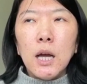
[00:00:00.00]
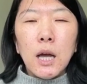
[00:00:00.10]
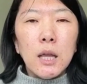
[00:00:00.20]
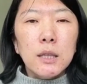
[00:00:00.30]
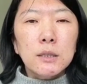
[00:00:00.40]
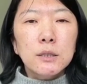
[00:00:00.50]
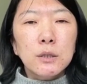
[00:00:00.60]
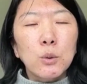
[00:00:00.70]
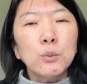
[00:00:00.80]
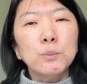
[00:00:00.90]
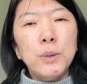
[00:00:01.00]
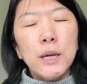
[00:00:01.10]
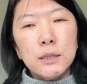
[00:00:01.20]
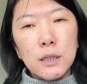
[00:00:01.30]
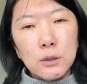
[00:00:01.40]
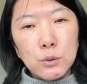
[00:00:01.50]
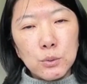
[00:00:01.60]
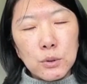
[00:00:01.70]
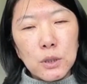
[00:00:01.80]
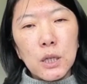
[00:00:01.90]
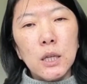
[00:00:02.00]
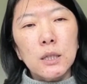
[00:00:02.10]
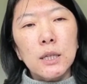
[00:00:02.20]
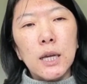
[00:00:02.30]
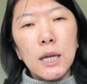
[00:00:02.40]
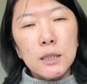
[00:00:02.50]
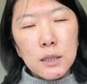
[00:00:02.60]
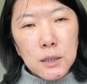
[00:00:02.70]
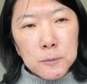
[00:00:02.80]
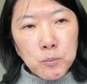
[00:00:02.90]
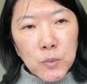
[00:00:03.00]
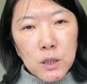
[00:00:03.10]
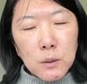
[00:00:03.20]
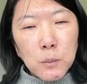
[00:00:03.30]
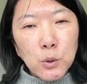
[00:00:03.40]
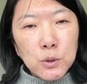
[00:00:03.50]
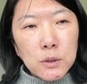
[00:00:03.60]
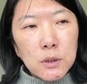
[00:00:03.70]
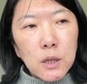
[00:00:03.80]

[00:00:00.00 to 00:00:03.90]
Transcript: And so patients can get the most